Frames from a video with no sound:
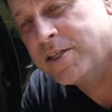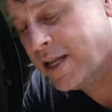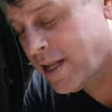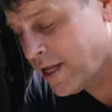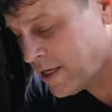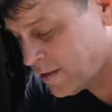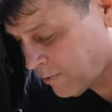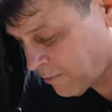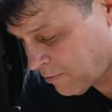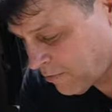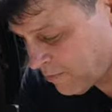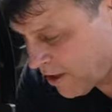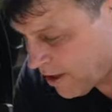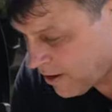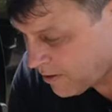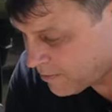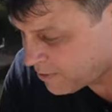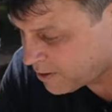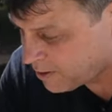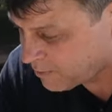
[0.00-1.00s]
I like the
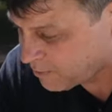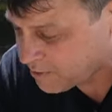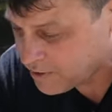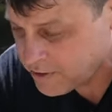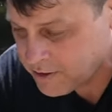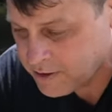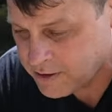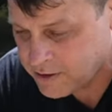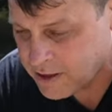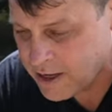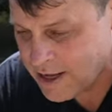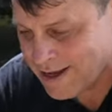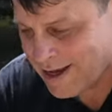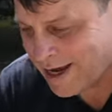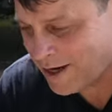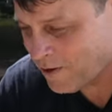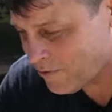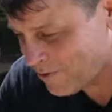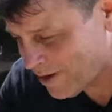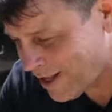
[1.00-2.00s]
smell when it's good.
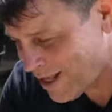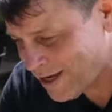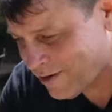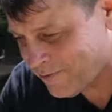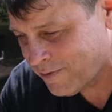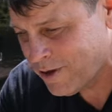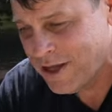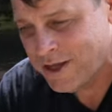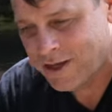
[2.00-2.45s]
I don't like,